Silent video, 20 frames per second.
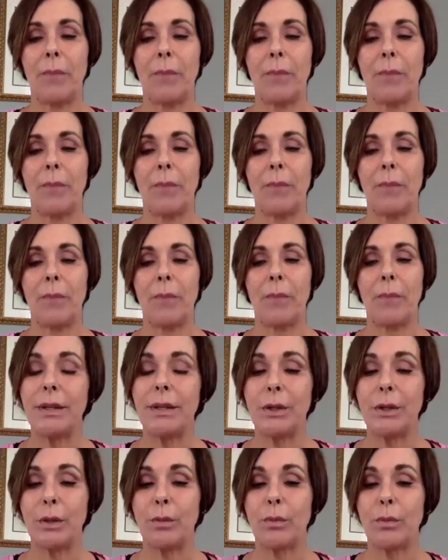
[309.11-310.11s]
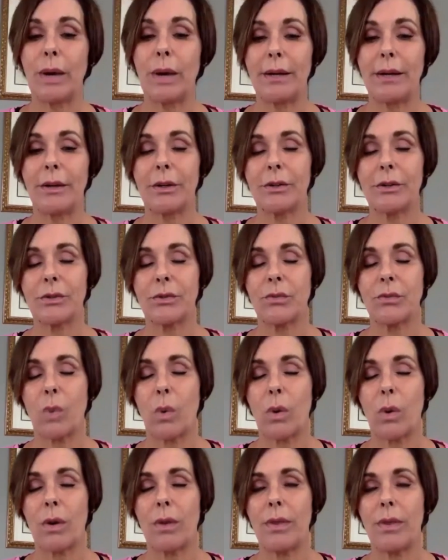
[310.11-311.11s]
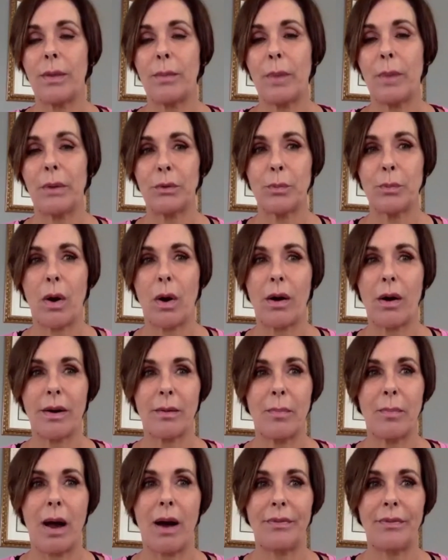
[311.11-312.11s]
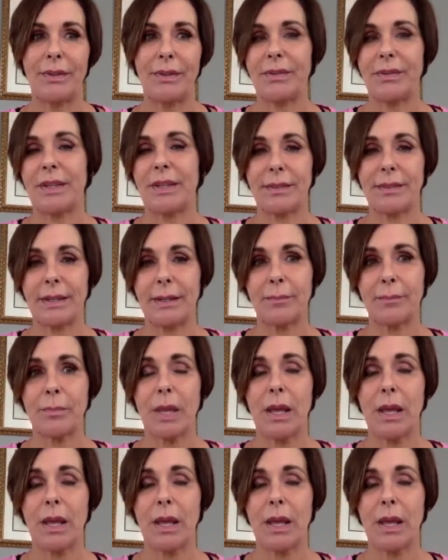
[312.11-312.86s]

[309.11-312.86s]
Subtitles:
all of the numerators for the postpartum office visit.